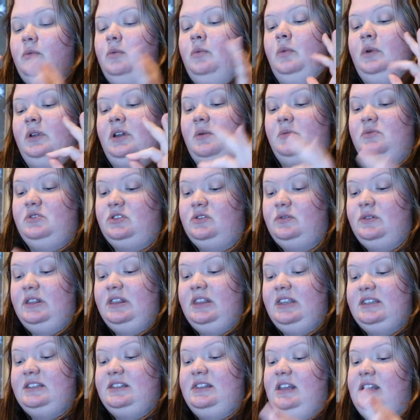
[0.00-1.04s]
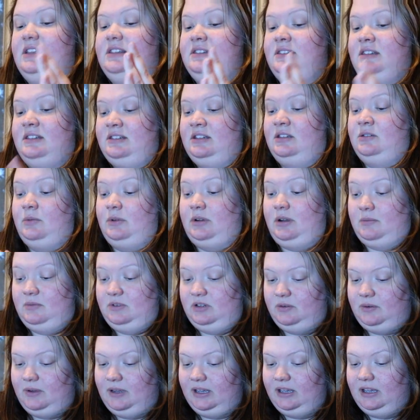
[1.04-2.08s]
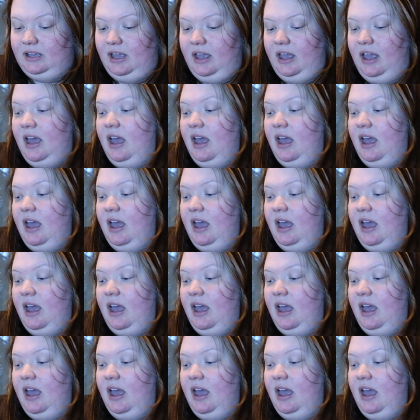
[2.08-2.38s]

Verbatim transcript: when I'm doing these things, this is what I'm doing,